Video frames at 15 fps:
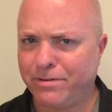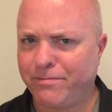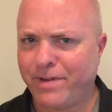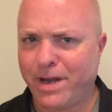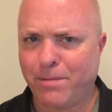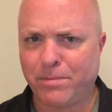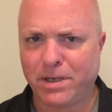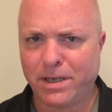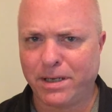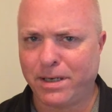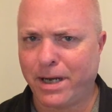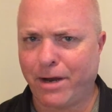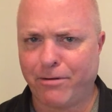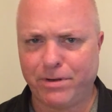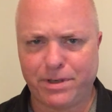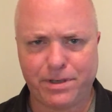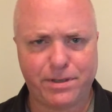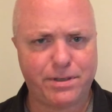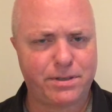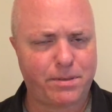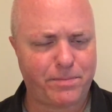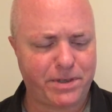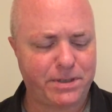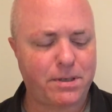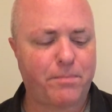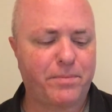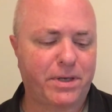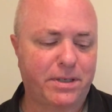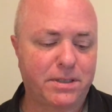a family inheritance, something, something.